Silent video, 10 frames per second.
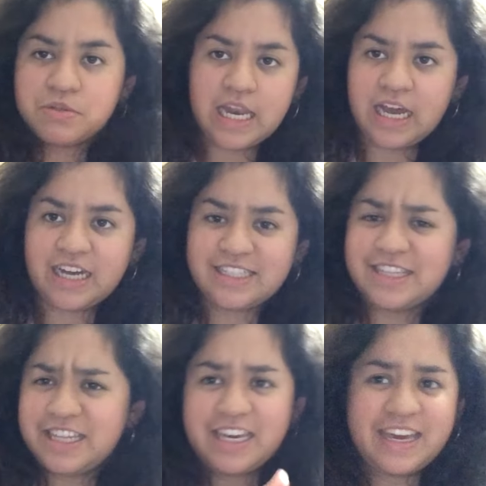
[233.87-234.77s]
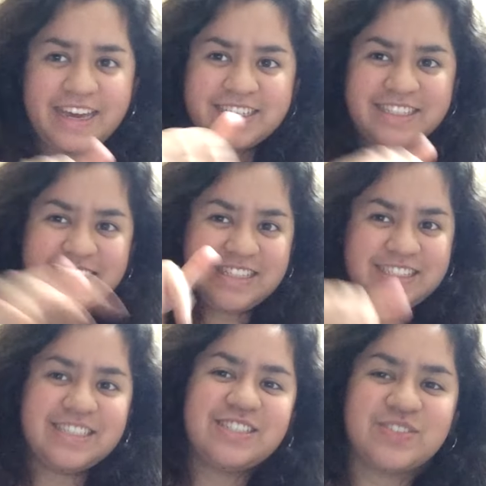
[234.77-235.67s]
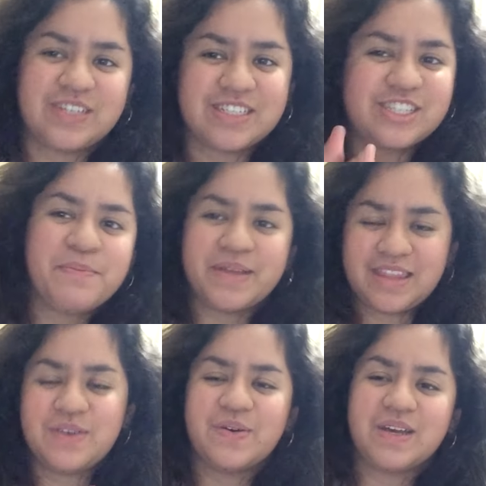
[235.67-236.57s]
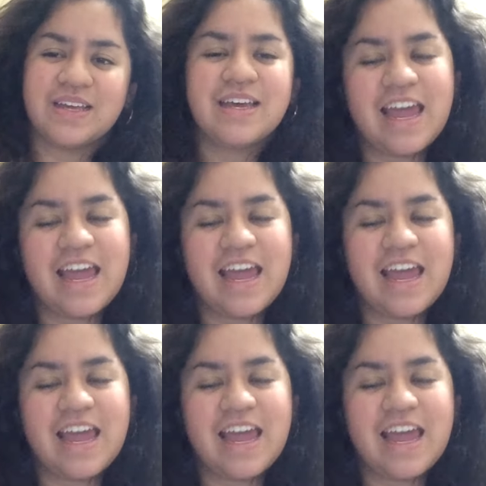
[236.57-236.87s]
Not the case in this situation, but they will.